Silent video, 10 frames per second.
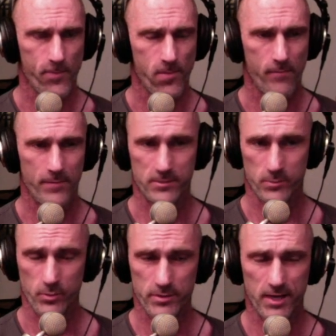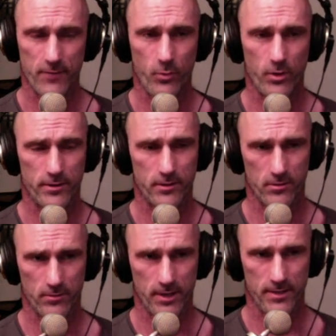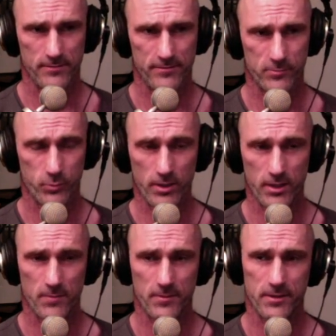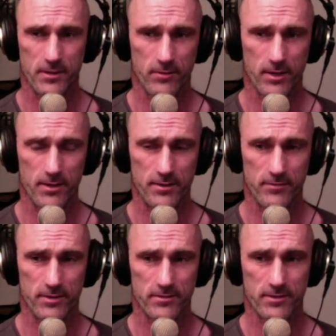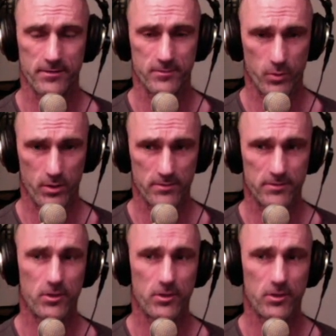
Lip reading: Because we're always going to have 1 in our array. If there's one element in the array's length is 1, start